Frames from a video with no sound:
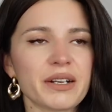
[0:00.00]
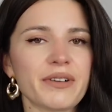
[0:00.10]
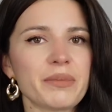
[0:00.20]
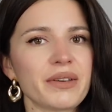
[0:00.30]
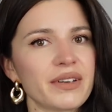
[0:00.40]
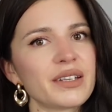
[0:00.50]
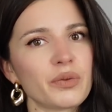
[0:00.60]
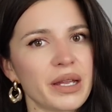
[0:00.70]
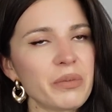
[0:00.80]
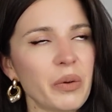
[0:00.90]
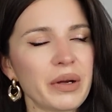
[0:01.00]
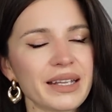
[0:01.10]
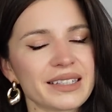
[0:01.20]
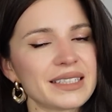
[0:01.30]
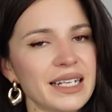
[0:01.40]
if I'm giving the rainbow one
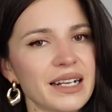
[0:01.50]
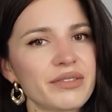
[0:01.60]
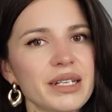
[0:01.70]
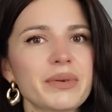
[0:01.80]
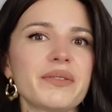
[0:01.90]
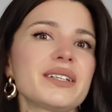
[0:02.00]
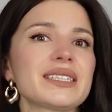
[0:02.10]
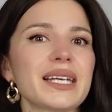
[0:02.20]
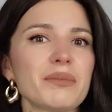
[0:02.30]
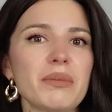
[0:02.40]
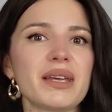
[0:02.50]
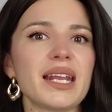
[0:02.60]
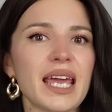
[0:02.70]
like a 10 out of 10, I'm giving this like maybe an